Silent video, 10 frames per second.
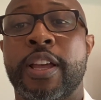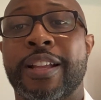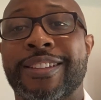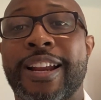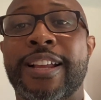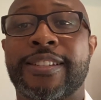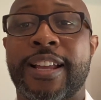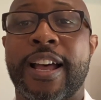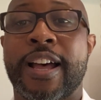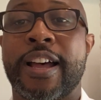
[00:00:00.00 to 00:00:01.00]
Did I
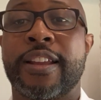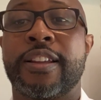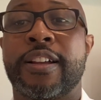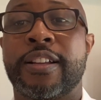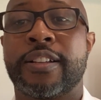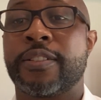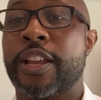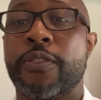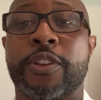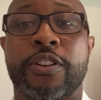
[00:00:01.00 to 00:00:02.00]
sign a
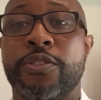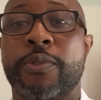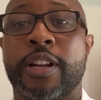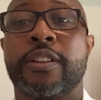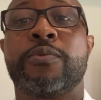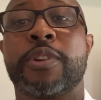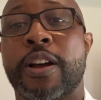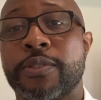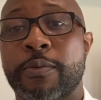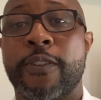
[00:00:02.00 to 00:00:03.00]
healthcare directive when I
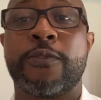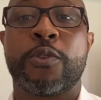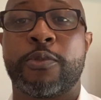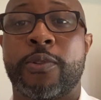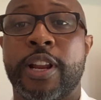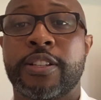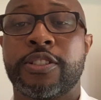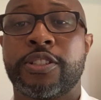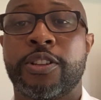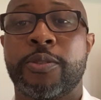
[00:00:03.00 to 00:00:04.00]
was in my former
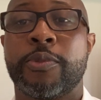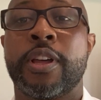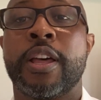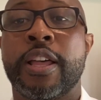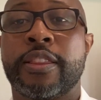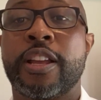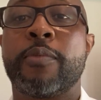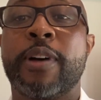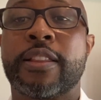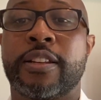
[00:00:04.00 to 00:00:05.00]
relationship? Think
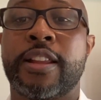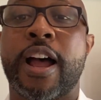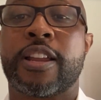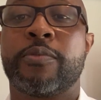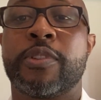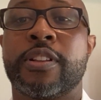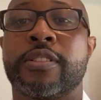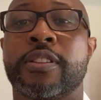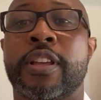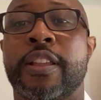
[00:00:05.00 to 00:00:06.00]
about the
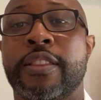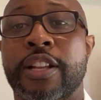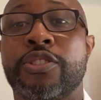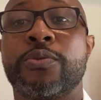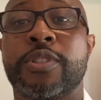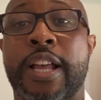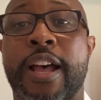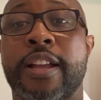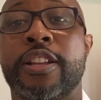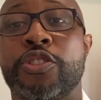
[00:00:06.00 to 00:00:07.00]
documents that you
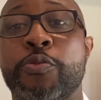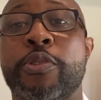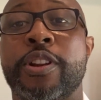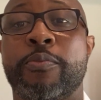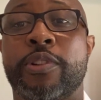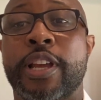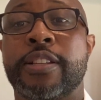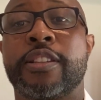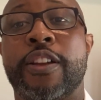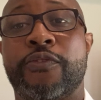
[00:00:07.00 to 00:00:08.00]
signed, that you put in
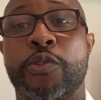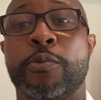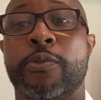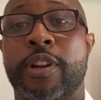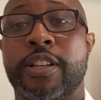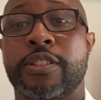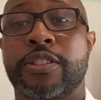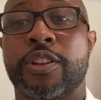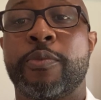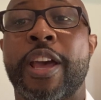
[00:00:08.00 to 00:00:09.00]
place in that former relationship,